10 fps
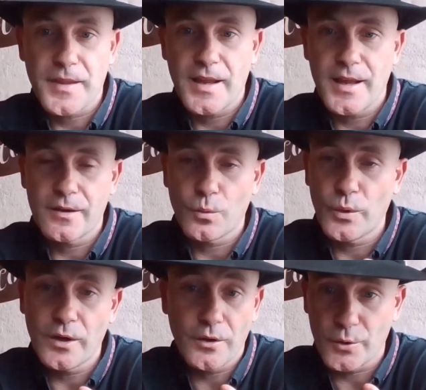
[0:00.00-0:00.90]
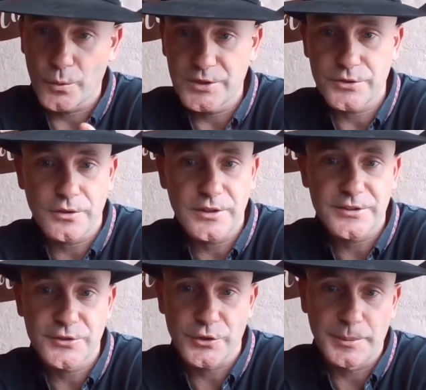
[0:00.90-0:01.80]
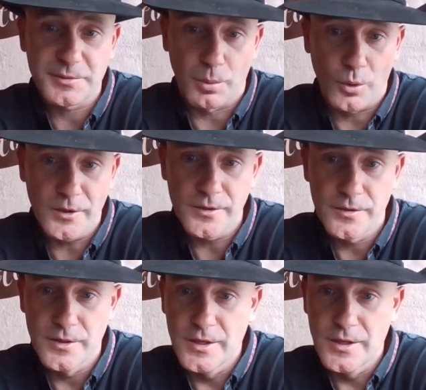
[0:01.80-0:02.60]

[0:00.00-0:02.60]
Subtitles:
And we are the original extreme sport